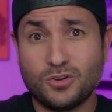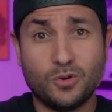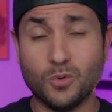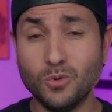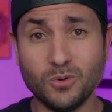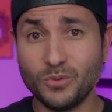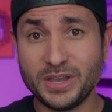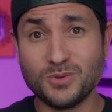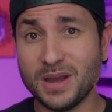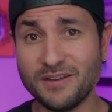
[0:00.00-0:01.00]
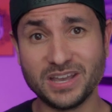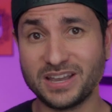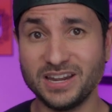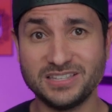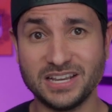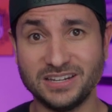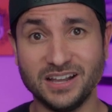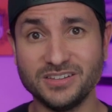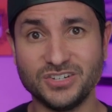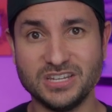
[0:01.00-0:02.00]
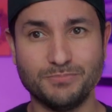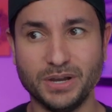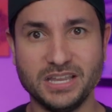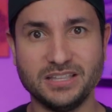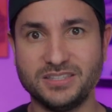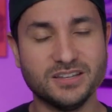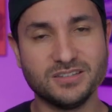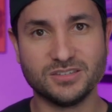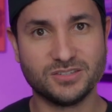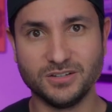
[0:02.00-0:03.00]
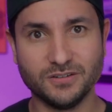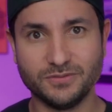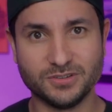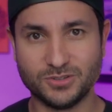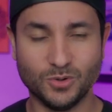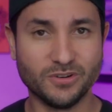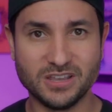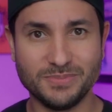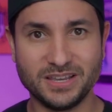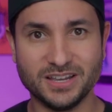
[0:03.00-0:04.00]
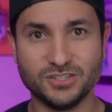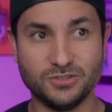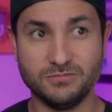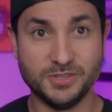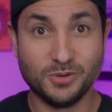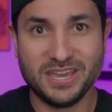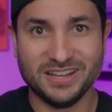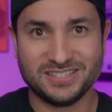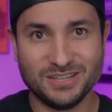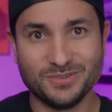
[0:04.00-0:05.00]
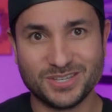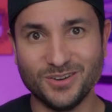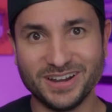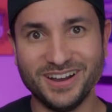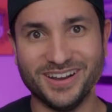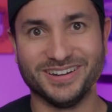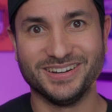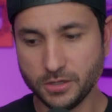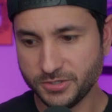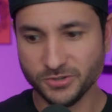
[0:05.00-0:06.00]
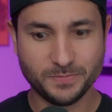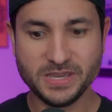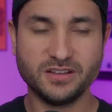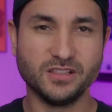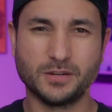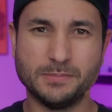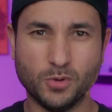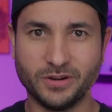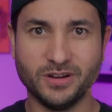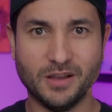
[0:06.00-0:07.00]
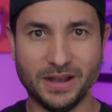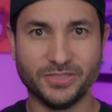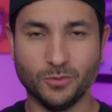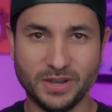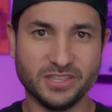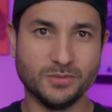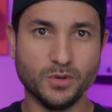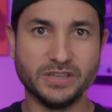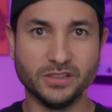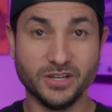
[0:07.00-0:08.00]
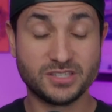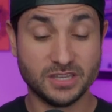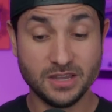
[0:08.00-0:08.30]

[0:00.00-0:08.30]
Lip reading: cool that you have that kind of technology, but it doesn't serve the story because you can't see what's going on. Also, speaking a little bit more about the way that the movie looks,